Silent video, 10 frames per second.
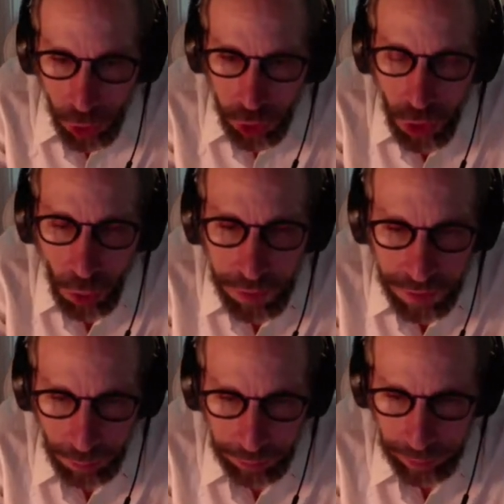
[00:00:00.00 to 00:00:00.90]
you notice
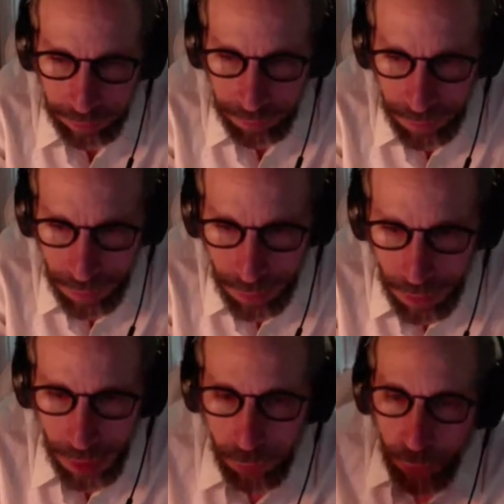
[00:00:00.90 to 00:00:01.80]
something.
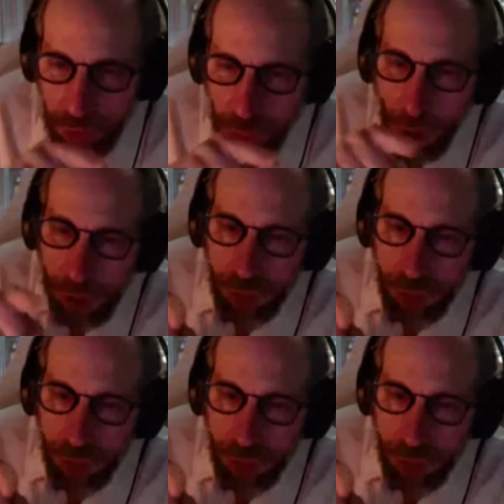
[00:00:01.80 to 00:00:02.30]
If we draw a